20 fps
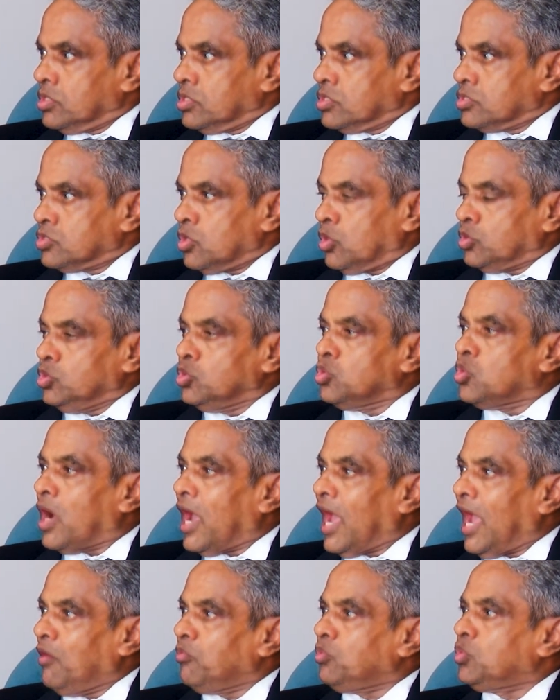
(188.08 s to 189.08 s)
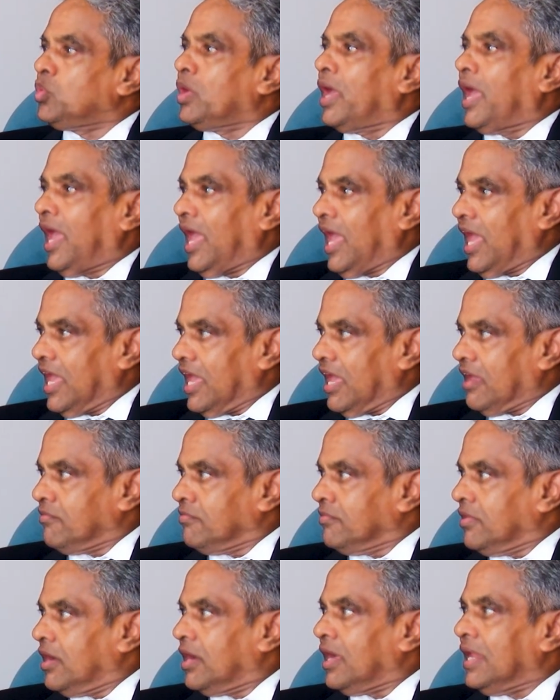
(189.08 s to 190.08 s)
So you have to have
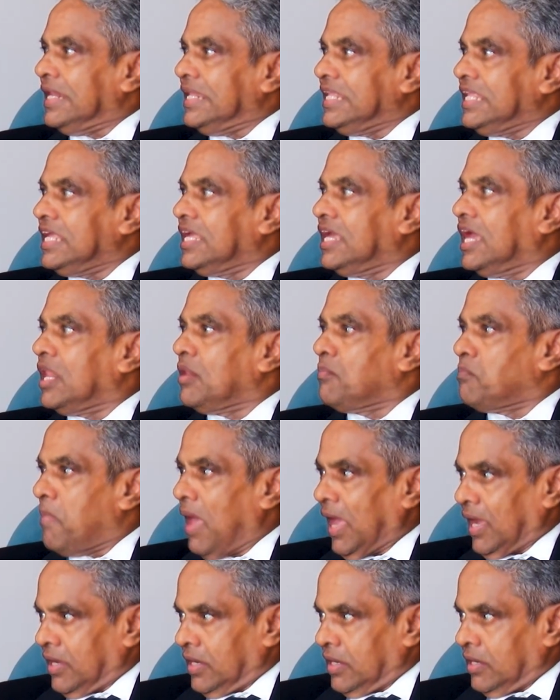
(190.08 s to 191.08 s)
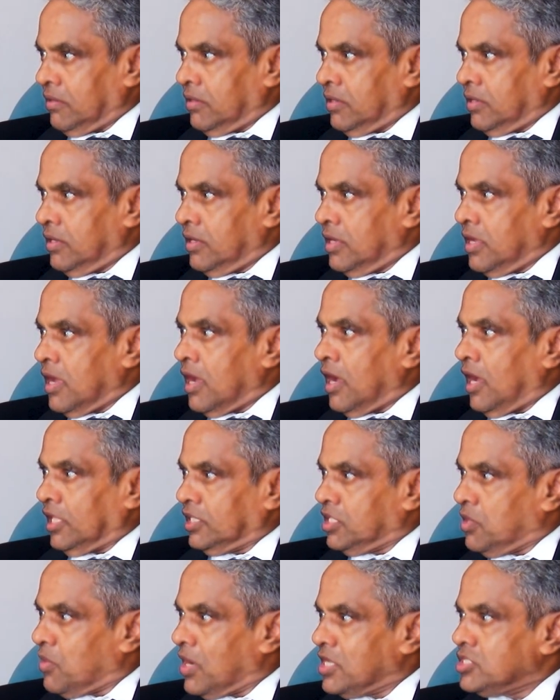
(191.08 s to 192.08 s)
a legal back,
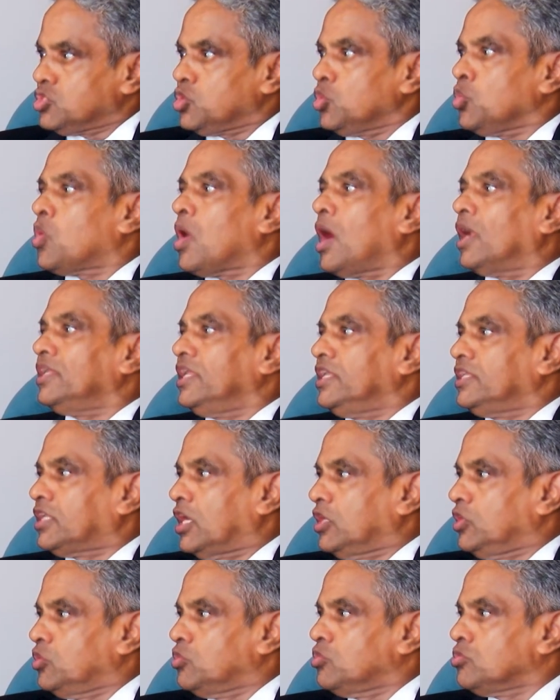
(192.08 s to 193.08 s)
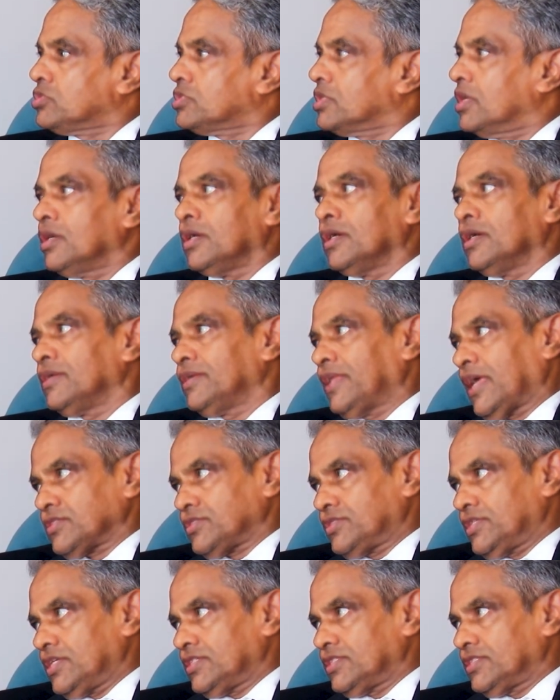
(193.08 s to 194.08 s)
otherwise you can't introduce
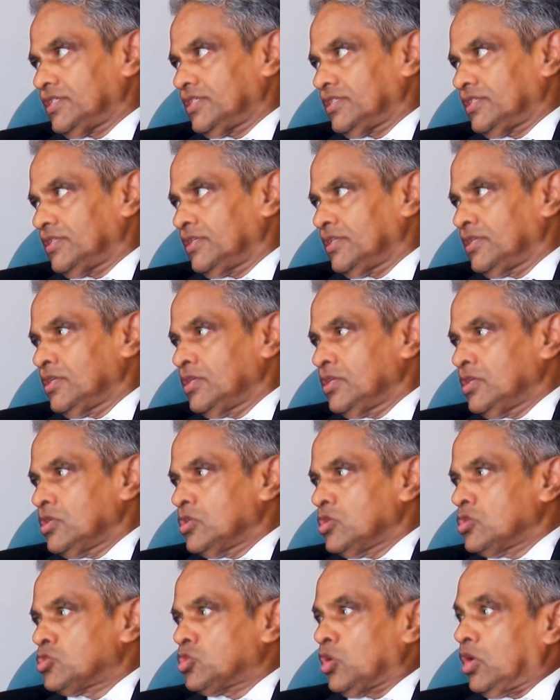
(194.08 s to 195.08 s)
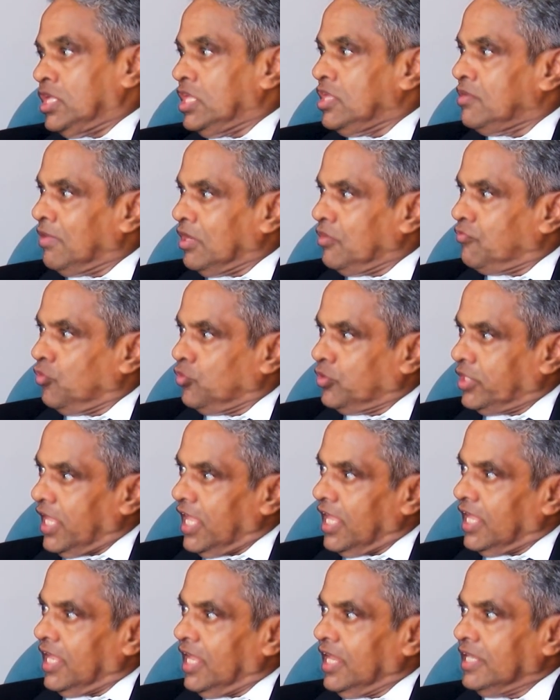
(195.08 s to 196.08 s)
taxation. So even if you
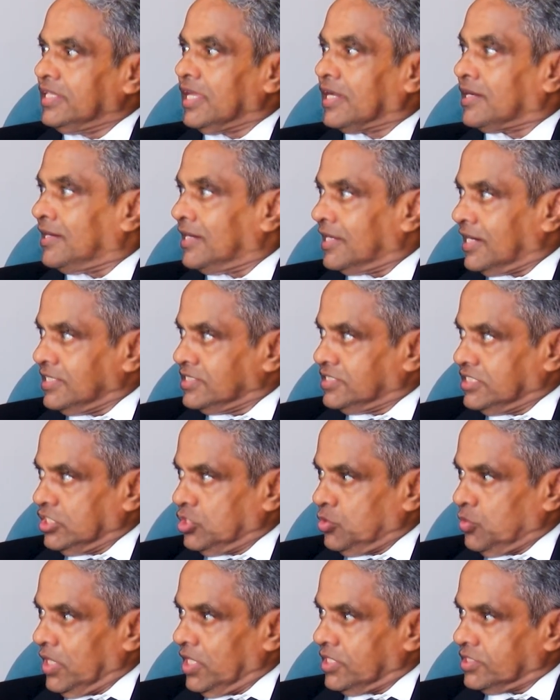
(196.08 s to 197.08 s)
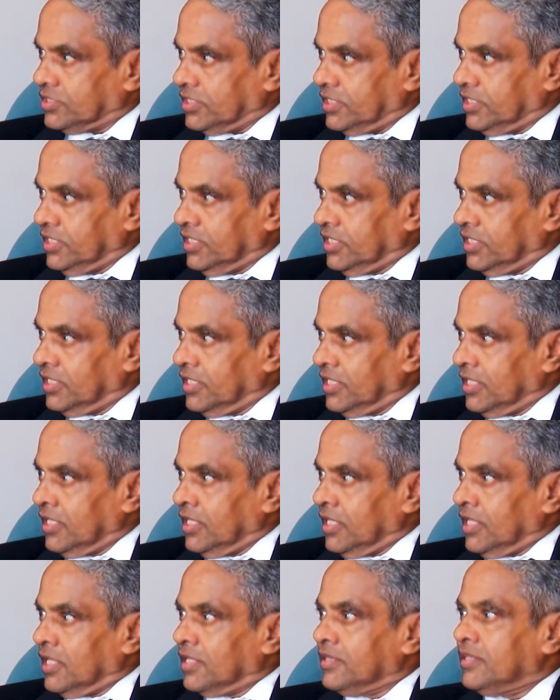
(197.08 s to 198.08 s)
take it the current situation,
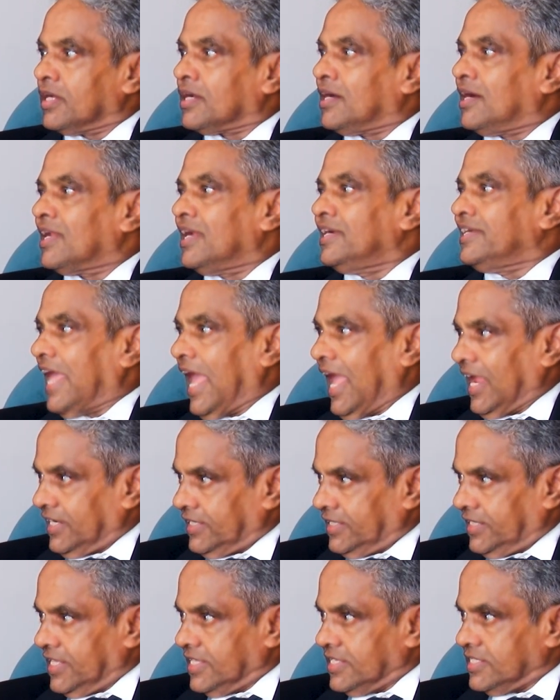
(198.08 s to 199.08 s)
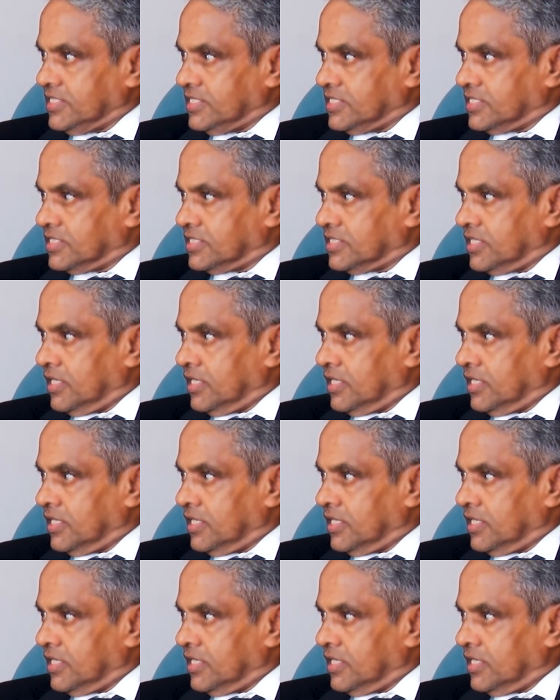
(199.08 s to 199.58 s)
the current act is